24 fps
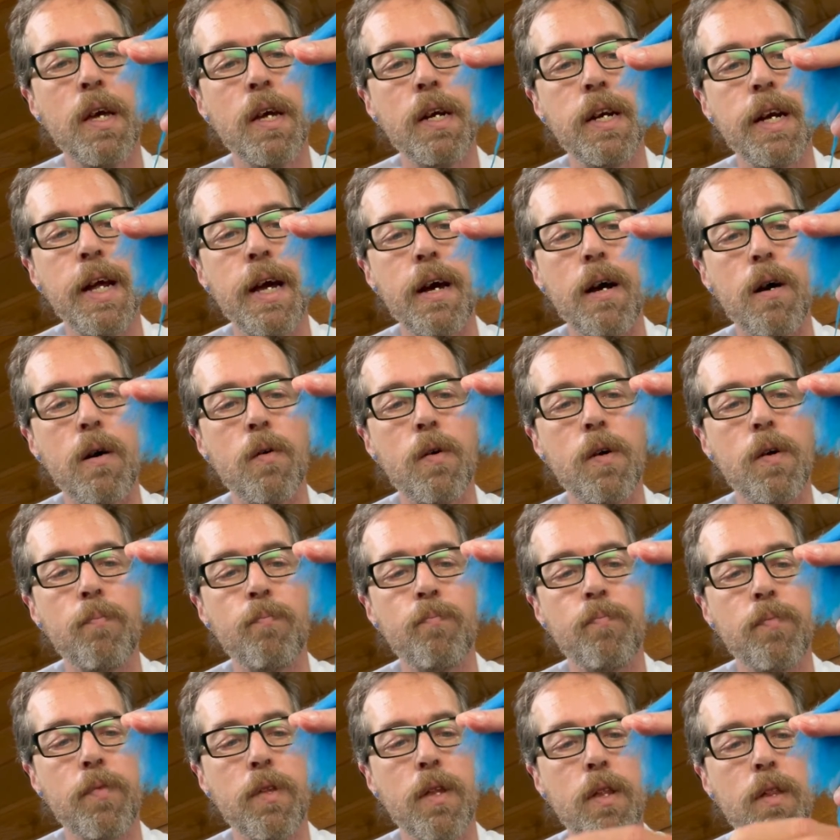Now,
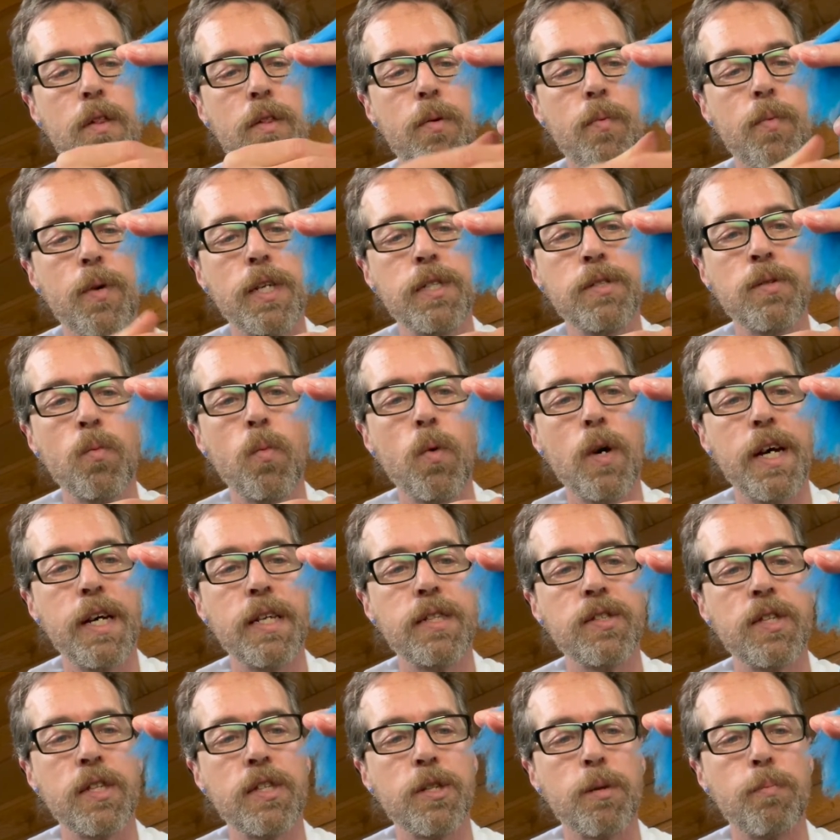the reason why a
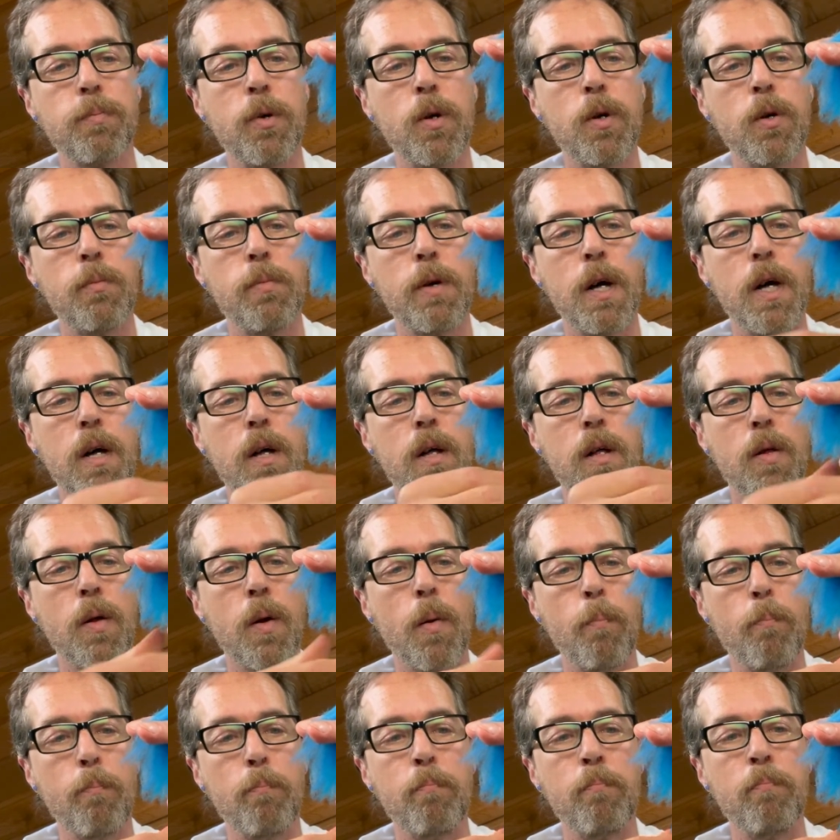center pole ball
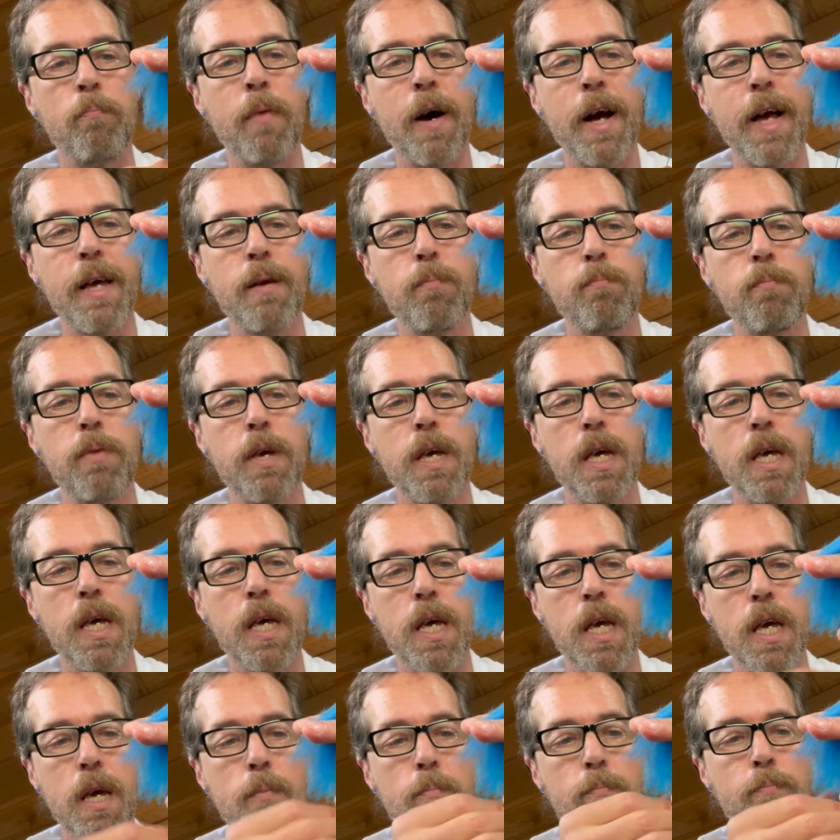might be
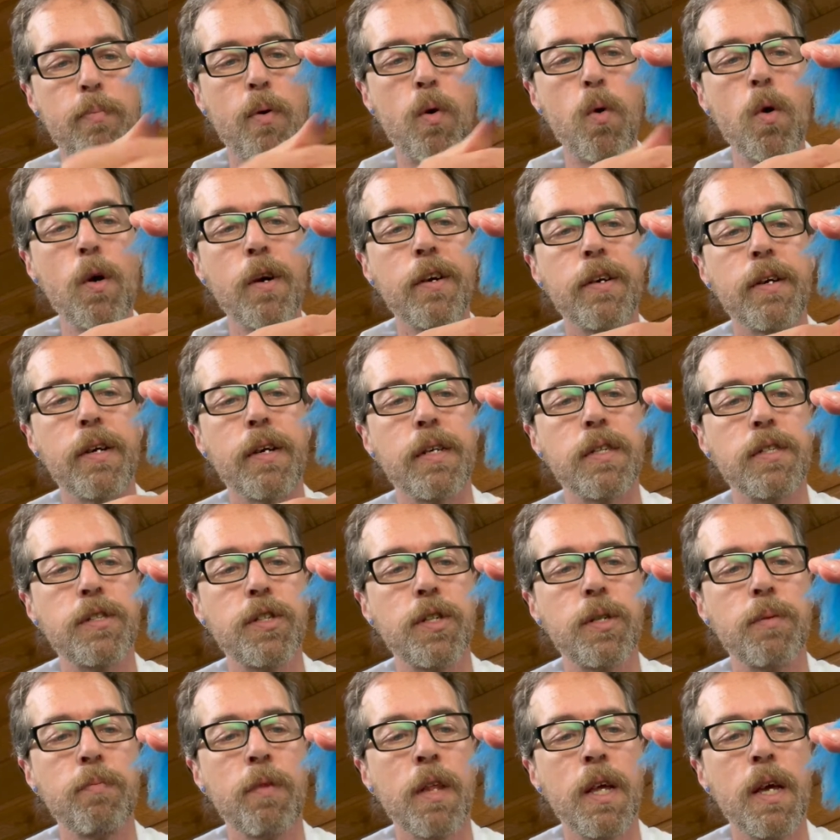important
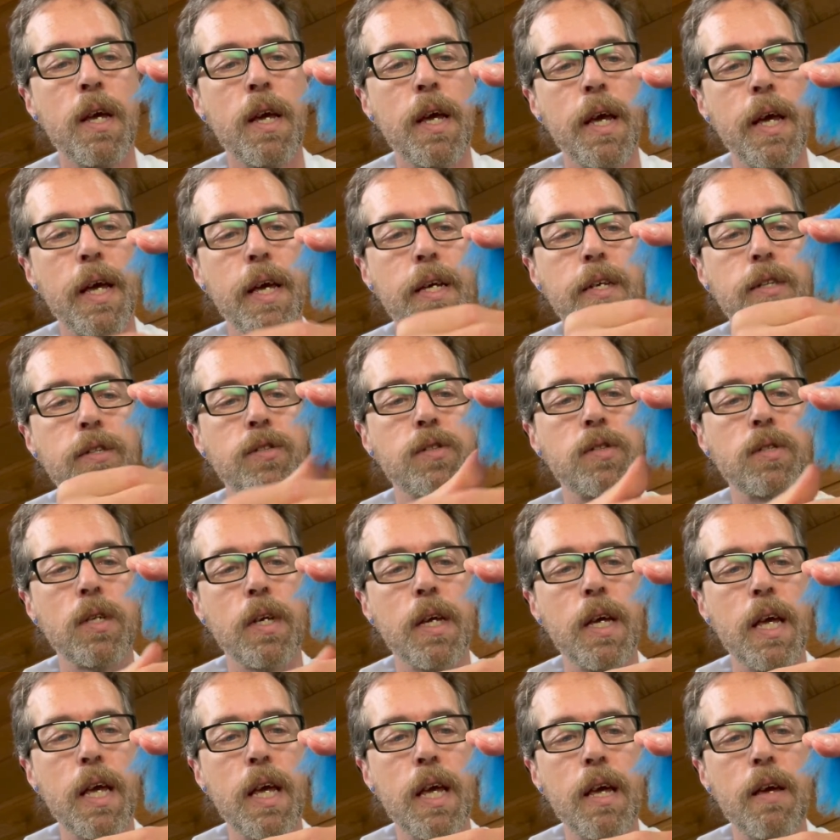is
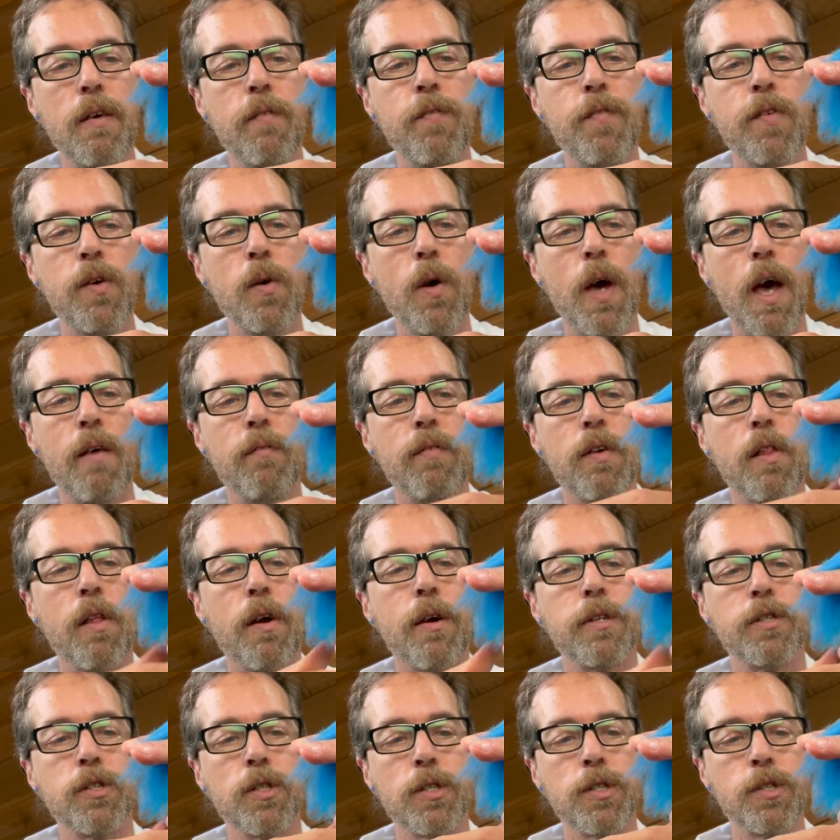if you have a
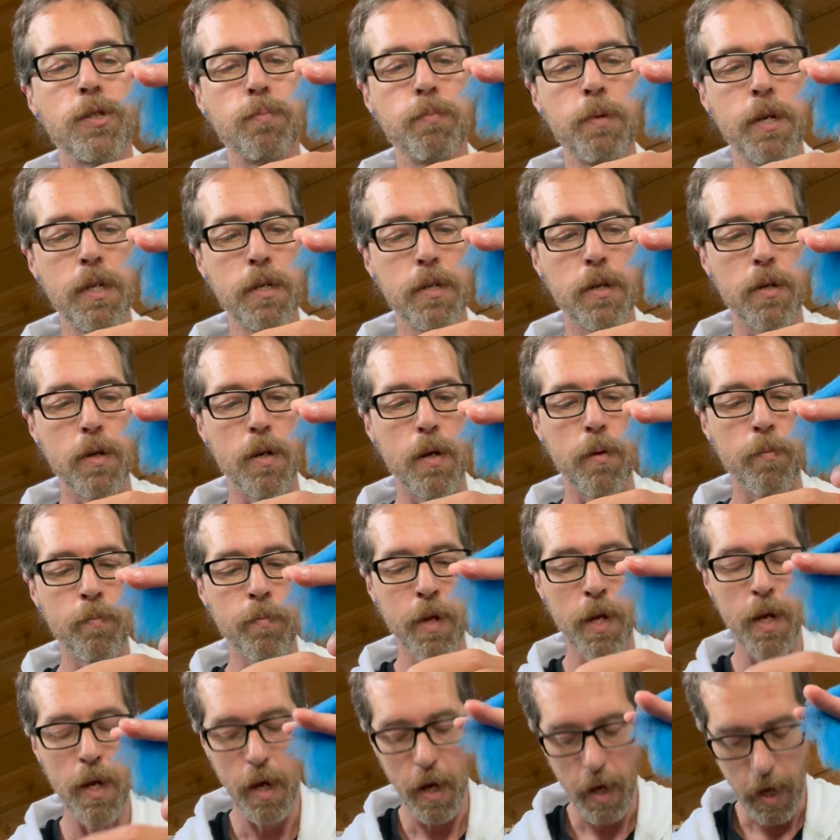larger spindle
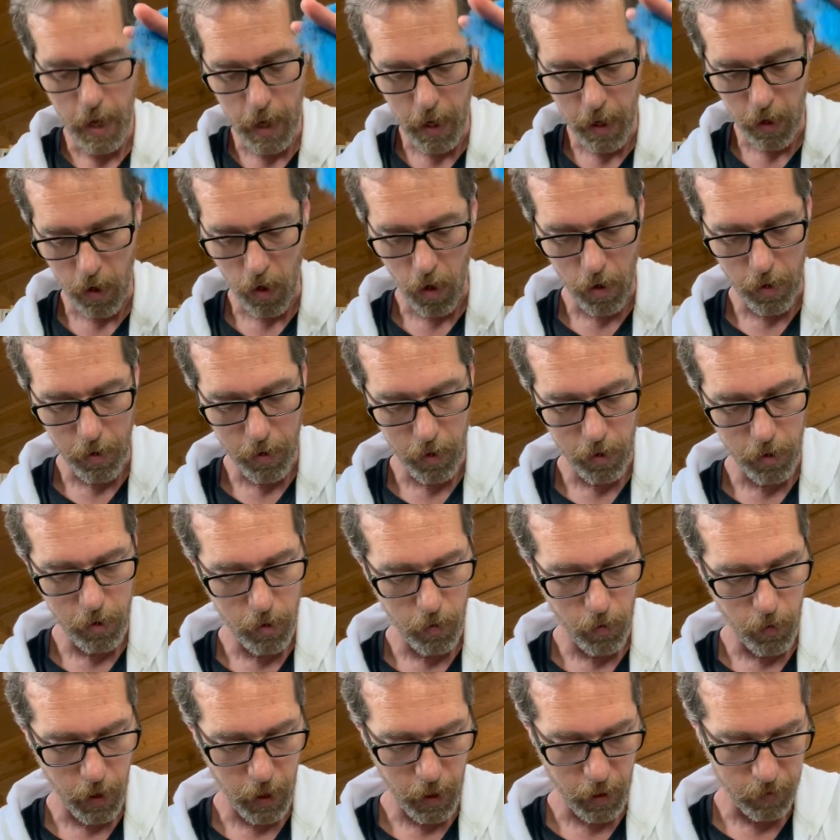and all you're
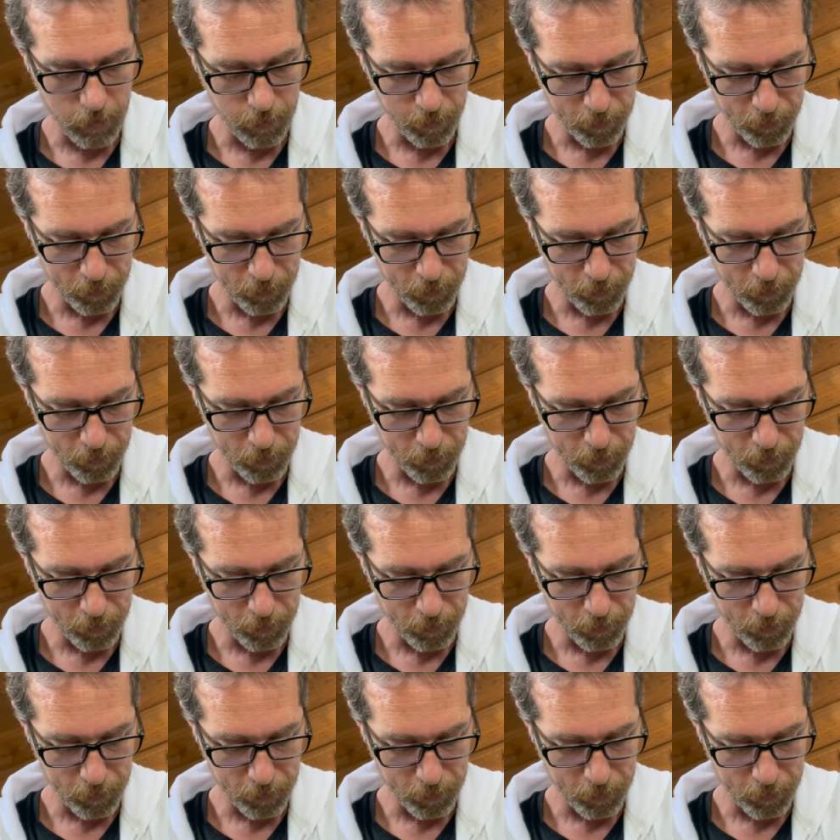doing